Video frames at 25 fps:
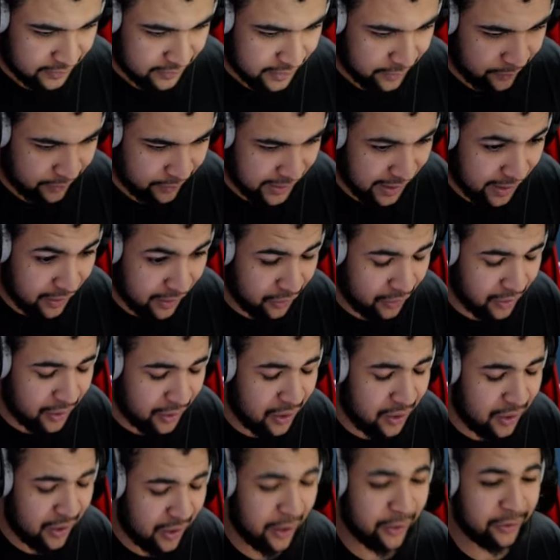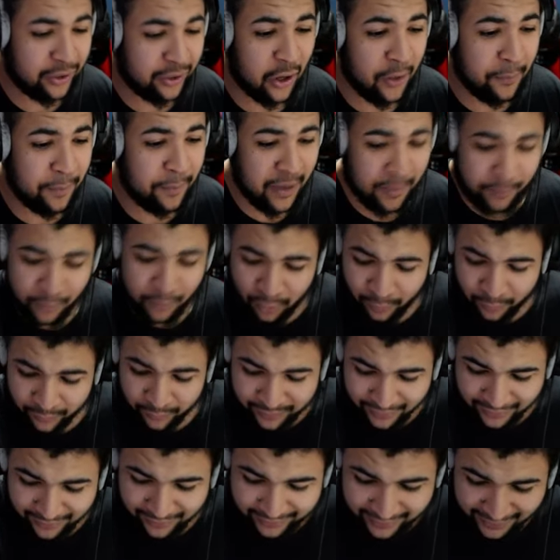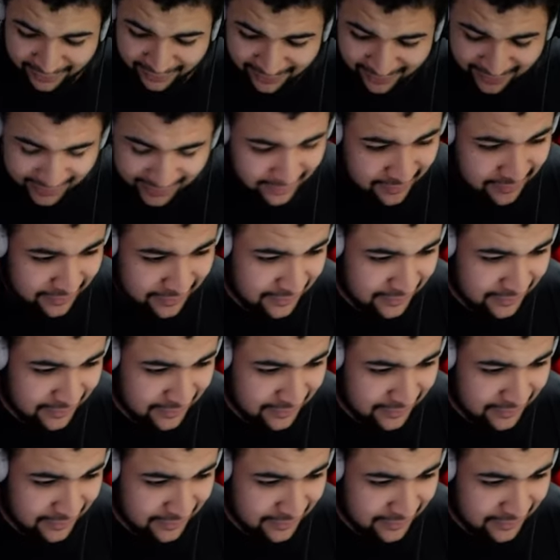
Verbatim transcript: Can we get... Oh, I was hoping the board was going to shake there.